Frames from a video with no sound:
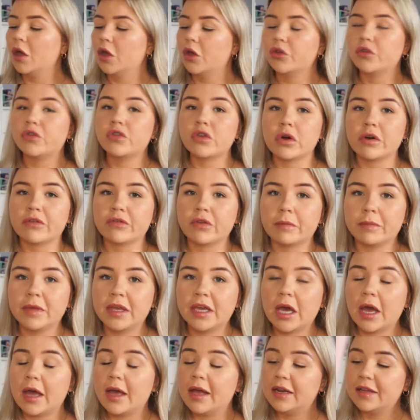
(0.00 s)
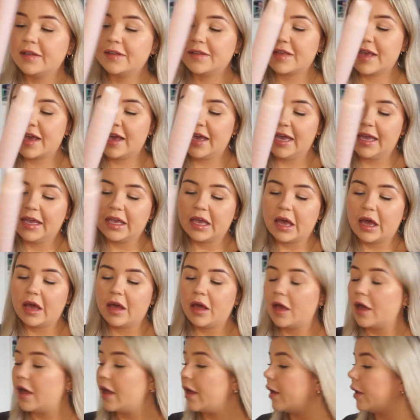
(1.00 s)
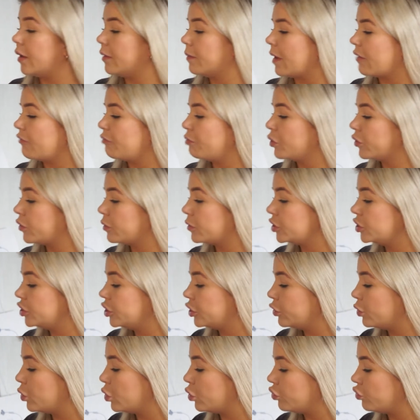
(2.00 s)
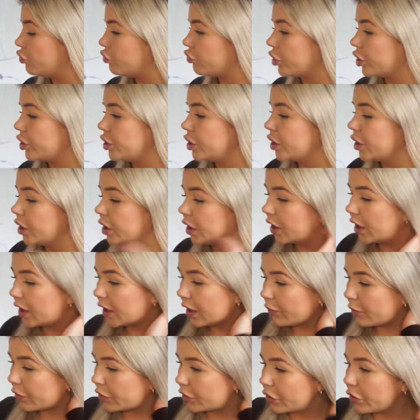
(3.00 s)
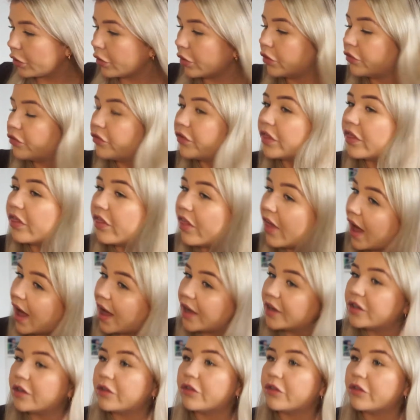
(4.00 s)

So I've got my curlers set here. I've put them on 200. And we're going to go for that.